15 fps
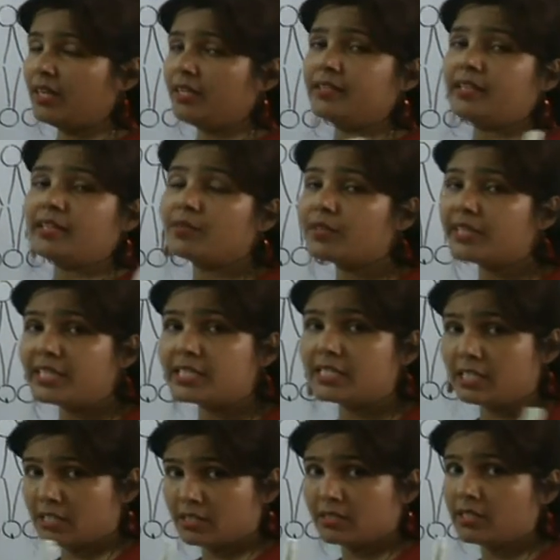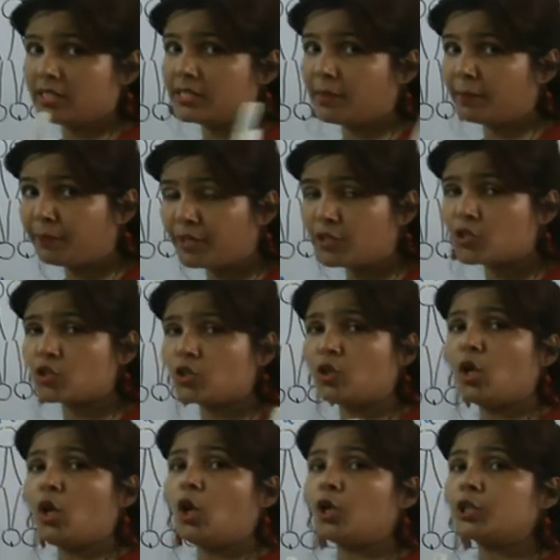That releases the separation
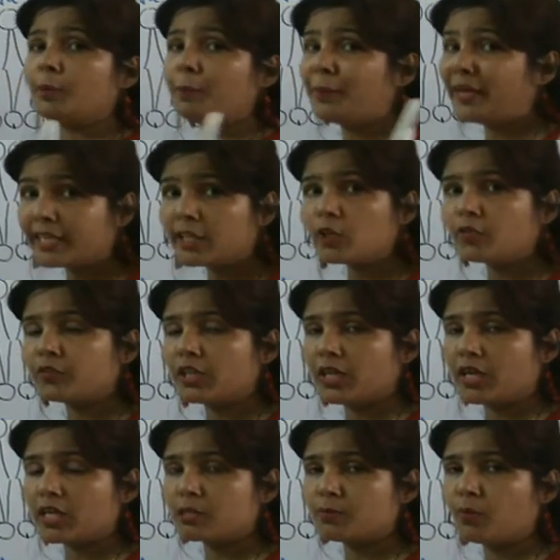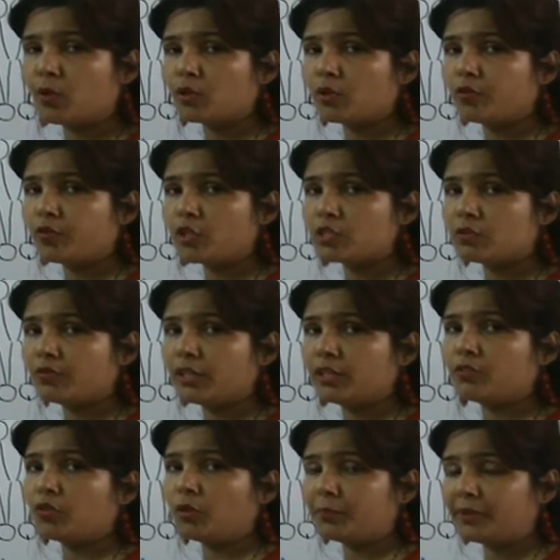or the breaking of the last bond of
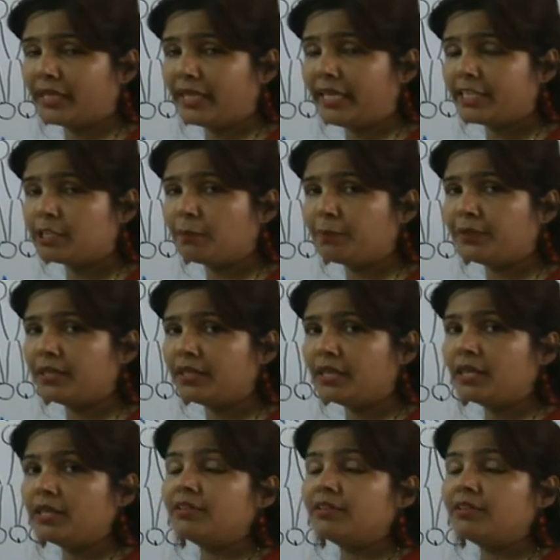phosphate from the ATP,